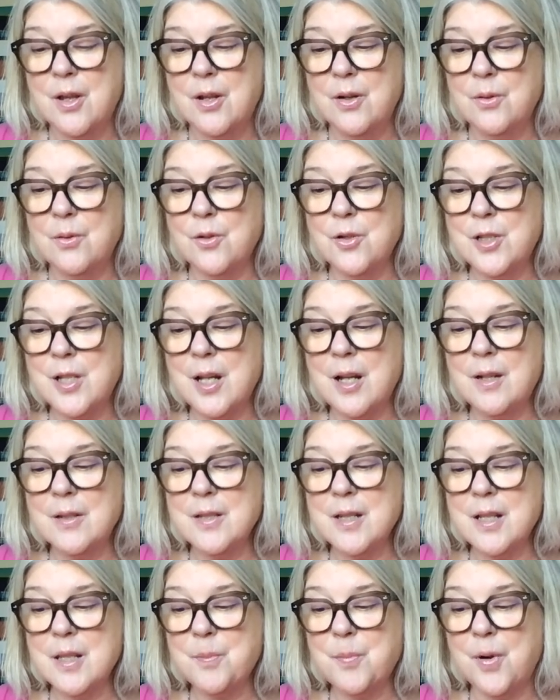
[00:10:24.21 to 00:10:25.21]
nor shall
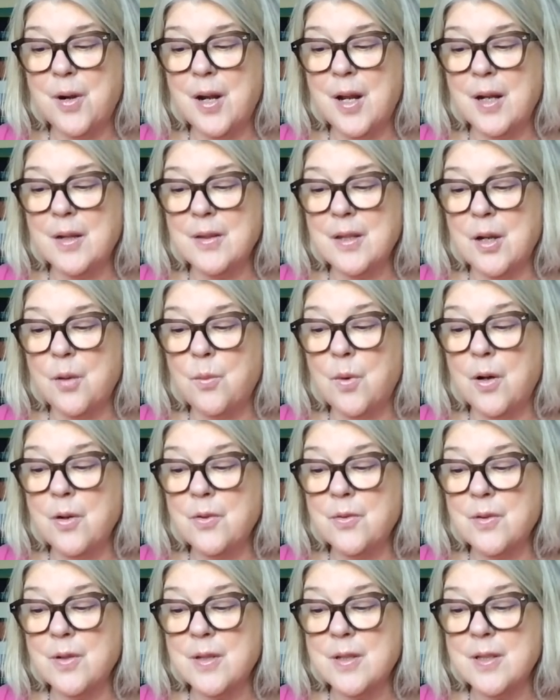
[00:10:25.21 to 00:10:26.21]
death brag thou
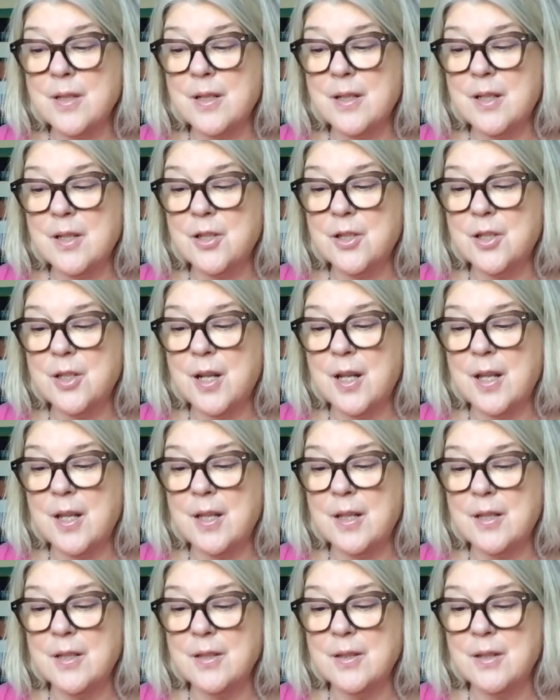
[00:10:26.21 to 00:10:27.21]
wanderest in his
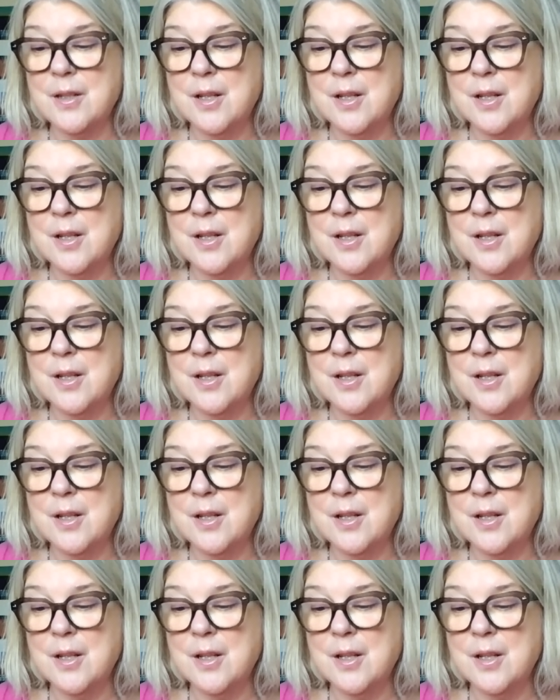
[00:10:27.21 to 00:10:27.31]
shade,